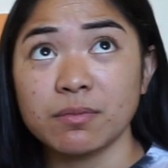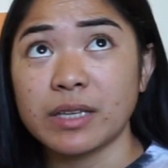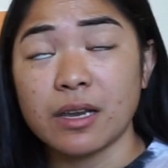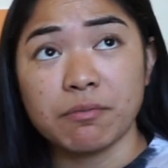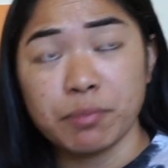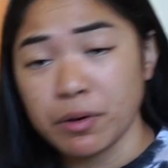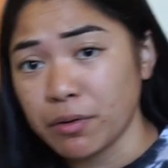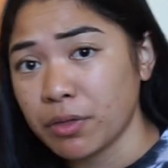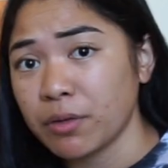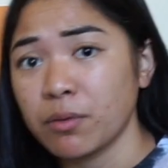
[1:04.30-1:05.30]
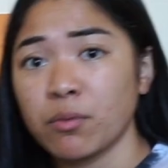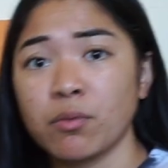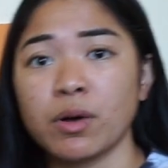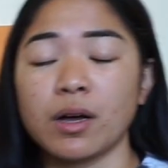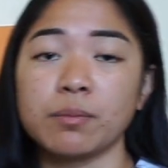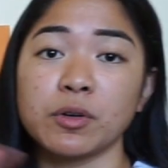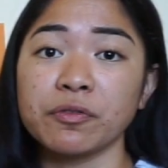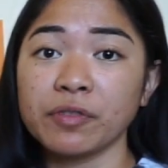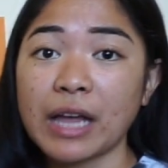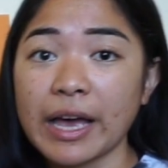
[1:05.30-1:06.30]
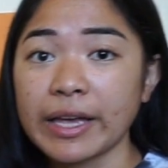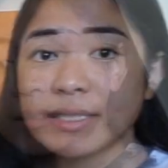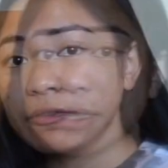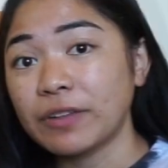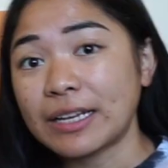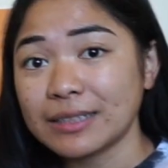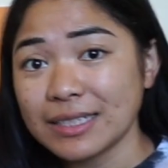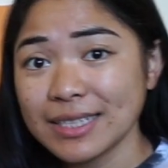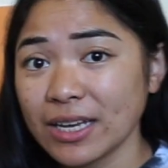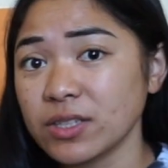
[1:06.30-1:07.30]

date of birth, your flight details